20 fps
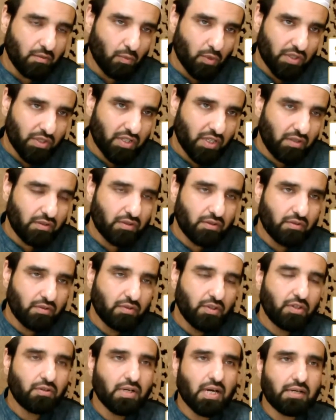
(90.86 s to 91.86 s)
Within
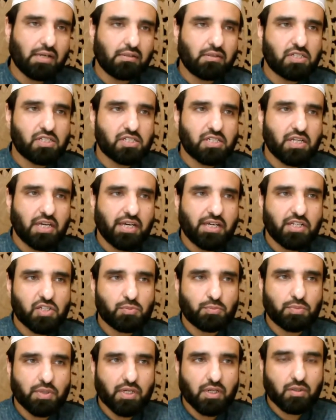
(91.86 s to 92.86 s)
the United
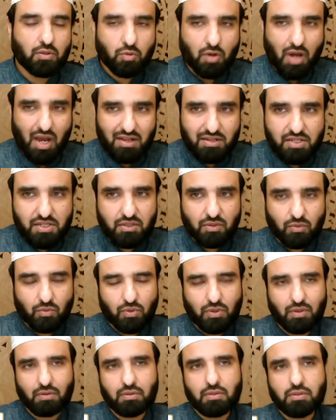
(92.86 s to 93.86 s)
States, but across the
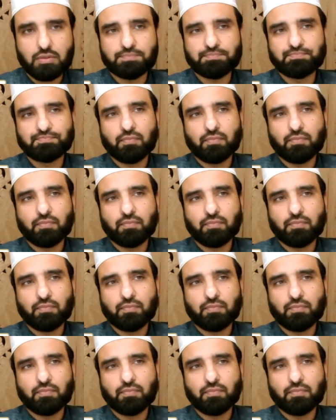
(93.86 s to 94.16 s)
world.